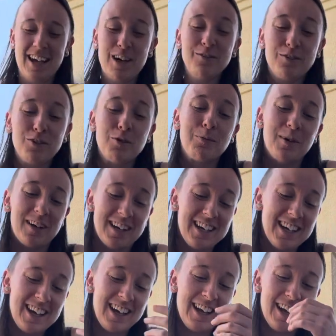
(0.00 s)

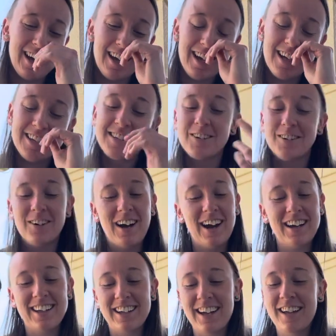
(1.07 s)
Everybody. So
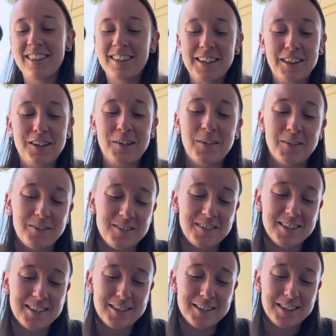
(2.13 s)
I, I think the
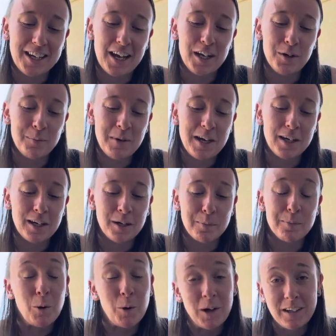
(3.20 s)
universe is kind of making a
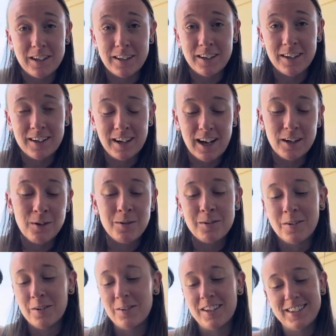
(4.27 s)
point here. I don't
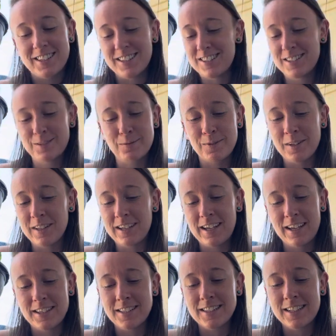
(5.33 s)
know that this really
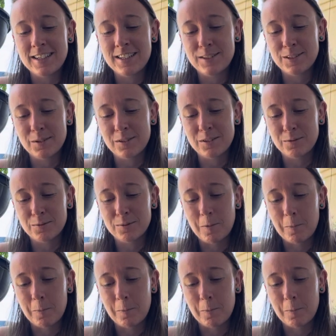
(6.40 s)
has any sort of...